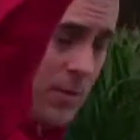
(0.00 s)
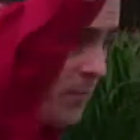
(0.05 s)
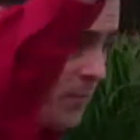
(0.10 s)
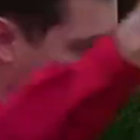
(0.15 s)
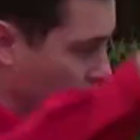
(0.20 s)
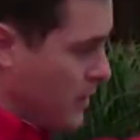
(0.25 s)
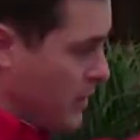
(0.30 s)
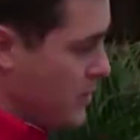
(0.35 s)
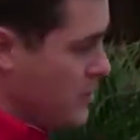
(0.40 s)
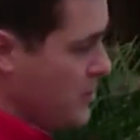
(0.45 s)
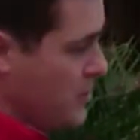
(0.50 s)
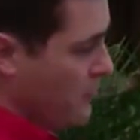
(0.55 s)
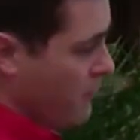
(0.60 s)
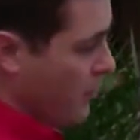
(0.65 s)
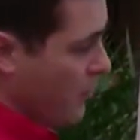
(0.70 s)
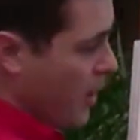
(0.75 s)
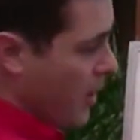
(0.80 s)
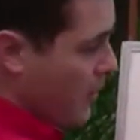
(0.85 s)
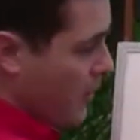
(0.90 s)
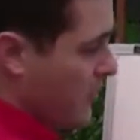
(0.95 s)
because you've
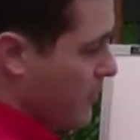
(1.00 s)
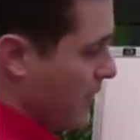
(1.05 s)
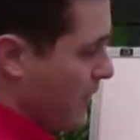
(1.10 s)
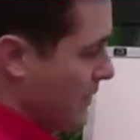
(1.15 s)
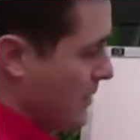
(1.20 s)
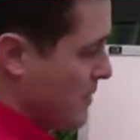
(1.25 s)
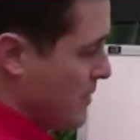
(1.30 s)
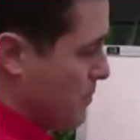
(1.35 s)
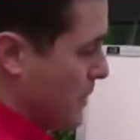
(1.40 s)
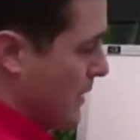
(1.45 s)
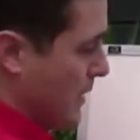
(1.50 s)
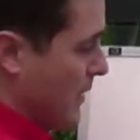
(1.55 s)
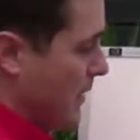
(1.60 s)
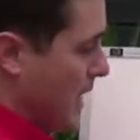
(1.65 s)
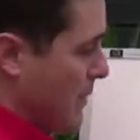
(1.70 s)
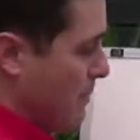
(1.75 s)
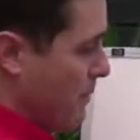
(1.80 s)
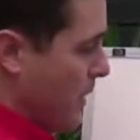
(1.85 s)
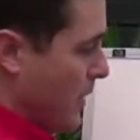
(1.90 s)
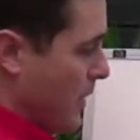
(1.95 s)
got these big
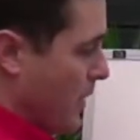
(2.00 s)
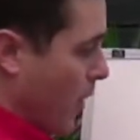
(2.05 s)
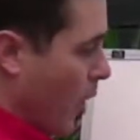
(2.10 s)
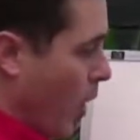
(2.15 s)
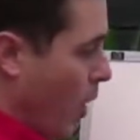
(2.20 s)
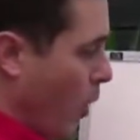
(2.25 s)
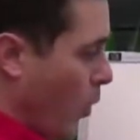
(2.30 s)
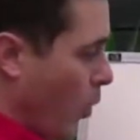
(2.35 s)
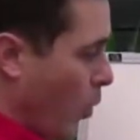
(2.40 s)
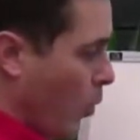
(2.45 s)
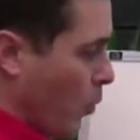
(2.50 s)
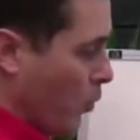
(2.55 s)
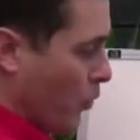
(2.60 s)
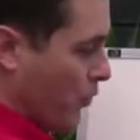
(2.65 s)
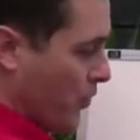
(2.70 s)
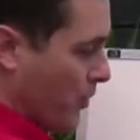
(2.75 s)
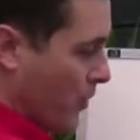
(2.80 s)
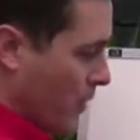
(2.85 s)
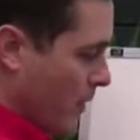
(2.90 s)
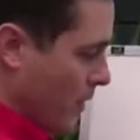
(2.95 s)
gaping
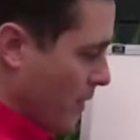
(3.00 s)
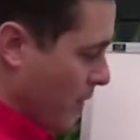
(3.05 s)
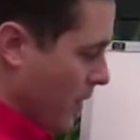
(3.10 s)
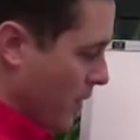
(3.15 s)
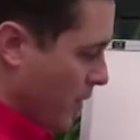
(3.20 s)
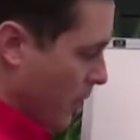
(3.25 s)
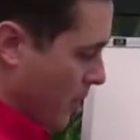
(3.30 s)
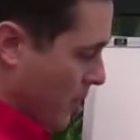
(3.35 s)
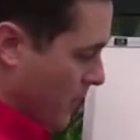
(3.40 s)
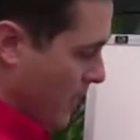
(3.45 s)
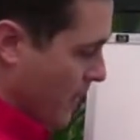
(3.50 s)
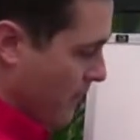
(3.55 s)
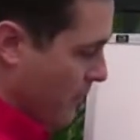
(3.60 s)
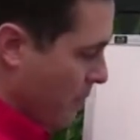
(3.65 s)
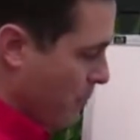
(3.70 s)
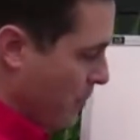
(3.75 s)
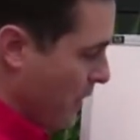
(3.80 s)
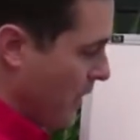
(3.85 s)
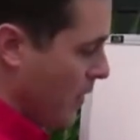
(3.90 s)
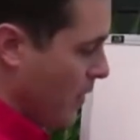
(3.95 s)
holes that have
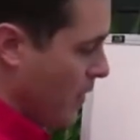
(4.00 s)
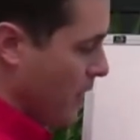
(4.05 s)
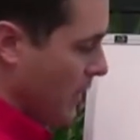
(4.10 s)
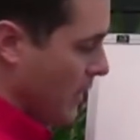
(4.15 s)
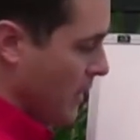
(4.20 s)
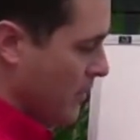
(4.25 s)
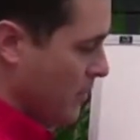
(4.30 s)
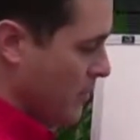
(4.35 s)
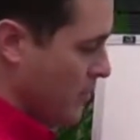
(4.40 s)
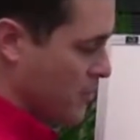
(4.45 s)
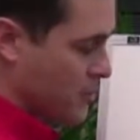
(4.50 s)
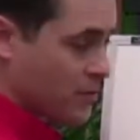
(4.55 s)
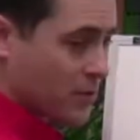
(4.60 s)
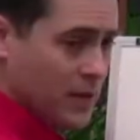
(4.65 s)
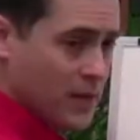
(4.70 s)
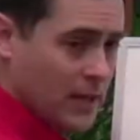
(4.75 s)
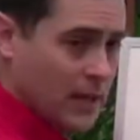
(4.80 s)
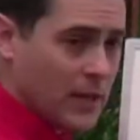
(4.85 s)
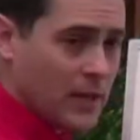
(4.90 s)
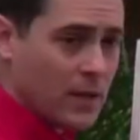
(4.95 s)
appeared in your
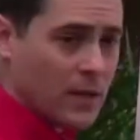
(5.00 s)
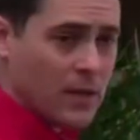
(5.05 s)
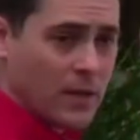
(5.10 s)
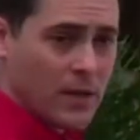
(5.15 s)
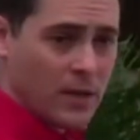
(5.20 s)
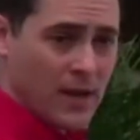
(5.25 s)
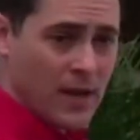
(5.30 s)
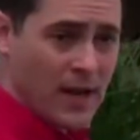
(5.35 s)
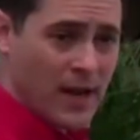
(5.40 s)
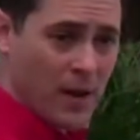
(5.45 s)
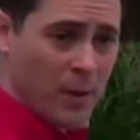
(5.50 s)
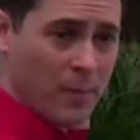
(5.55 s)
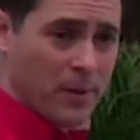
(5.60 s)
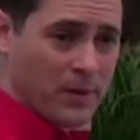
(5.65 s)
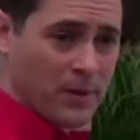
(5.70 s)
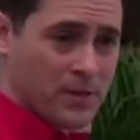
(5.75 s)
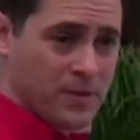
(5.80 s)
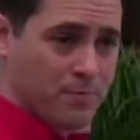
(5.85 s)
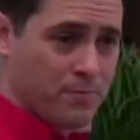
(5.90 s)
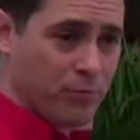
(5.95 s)
tree now
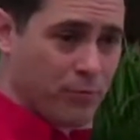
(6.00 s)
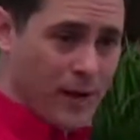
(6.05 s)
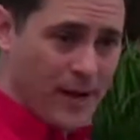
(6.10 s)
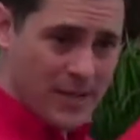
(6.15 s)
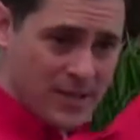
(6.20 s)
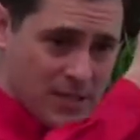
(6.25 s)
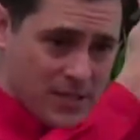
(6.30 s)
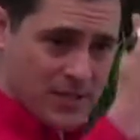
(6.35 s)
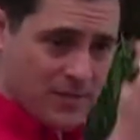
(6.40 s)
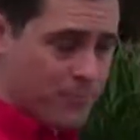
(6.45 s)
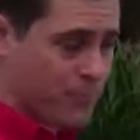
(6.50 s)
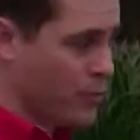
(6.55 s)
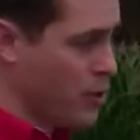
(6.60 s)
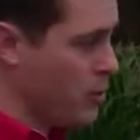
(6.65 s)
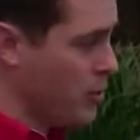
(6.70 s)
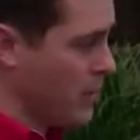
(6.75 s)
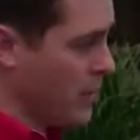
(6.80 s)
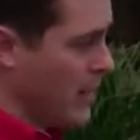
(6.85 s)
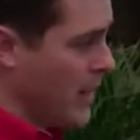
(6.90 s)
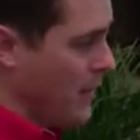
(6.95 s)
because branches have
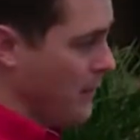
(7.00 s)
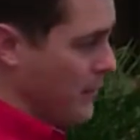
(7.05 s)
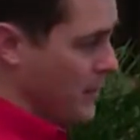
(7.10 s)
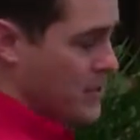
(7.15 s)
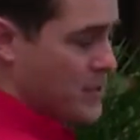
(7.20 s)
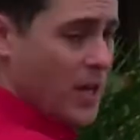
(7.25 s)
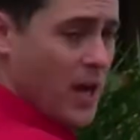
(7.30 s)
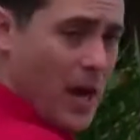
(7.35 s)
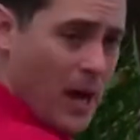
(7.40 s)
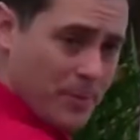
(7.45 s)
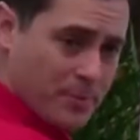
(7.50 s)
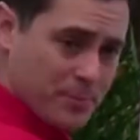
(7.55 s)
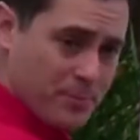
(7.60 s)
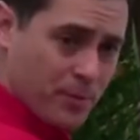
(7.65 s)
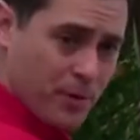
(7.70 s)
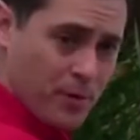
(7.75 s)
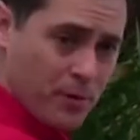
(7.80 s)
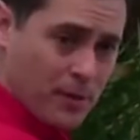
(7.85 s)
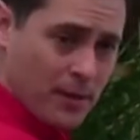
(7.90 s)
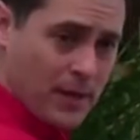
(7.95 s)
broken out, the top's
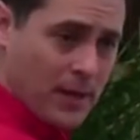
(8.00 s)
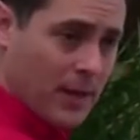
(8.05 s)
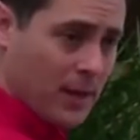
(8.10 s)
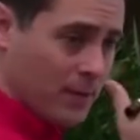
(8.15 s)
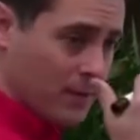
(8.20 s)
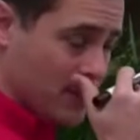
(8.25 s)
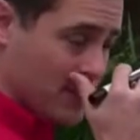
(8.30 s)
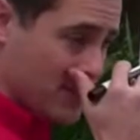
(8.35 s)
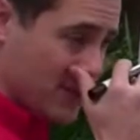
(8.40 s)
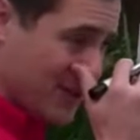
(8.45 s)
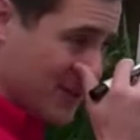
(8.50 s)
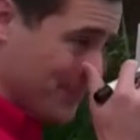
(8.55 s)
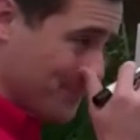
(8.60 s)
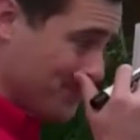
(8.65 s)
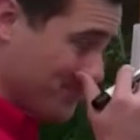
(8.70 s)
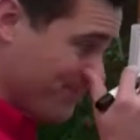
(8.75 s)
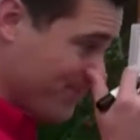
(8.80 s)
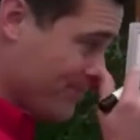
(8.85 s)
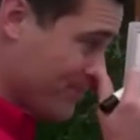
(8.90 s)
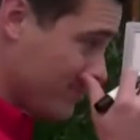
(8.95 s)
broken out, and so
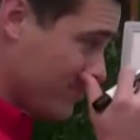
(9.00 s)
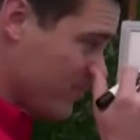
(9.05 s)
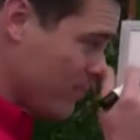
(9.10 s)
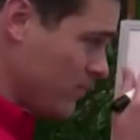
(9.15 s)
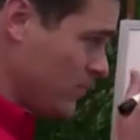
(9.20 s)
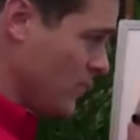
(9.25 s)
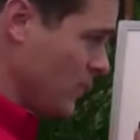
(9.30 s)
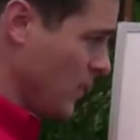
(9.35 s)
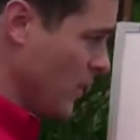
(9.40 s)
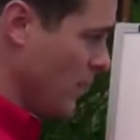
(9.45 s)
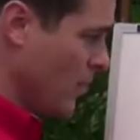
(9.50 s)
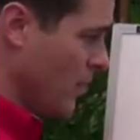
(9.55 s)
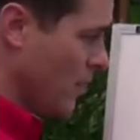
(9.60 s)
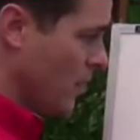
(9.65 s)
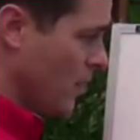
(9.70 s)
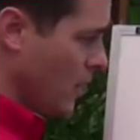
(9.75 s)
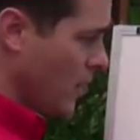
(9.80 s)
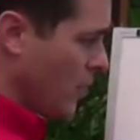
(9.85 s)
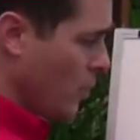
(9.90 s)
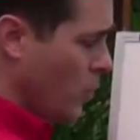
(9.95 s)

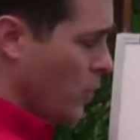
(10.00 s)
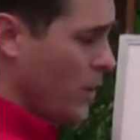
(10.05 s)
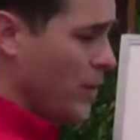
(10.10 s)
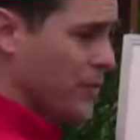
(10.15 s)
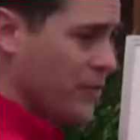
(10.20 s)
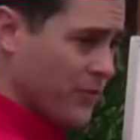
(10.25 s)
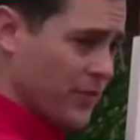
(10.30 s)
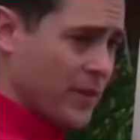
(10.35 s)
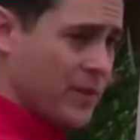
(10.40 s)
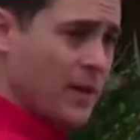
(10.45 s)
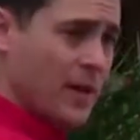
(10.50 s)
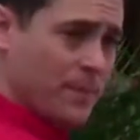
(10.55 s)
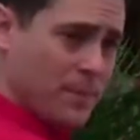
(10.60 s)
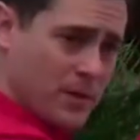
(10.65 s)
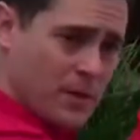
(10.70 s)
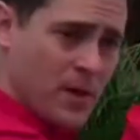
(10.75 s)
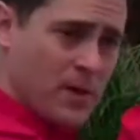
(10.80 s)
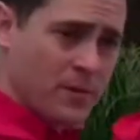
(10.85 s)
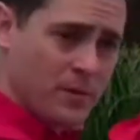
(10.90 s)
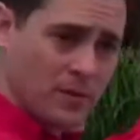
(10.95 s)
it will send up
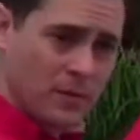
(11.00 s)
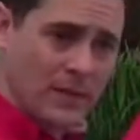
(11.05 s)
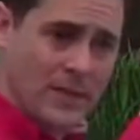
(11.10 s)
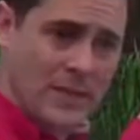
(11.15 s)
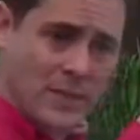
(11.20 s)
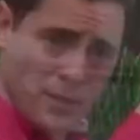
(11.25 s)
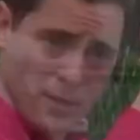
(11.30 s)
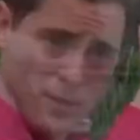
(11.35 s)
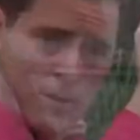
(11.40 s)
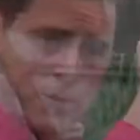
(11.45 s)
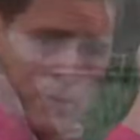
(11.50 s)
another leader.